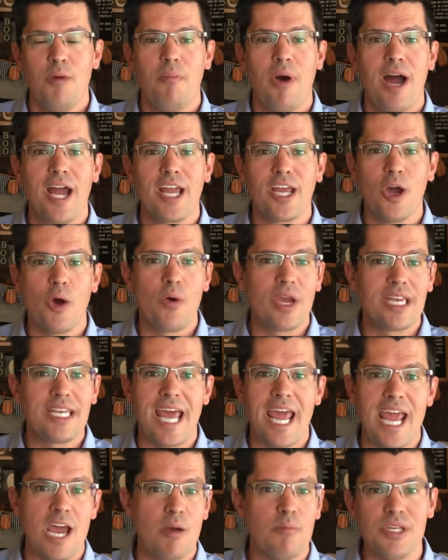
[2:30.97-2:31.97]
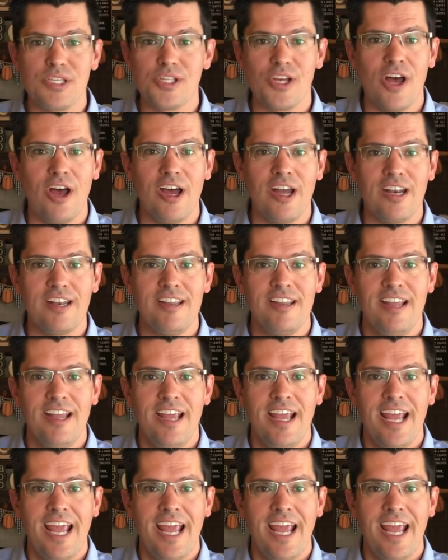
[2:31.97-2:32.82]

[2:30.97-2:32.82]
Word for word: by going to Amazon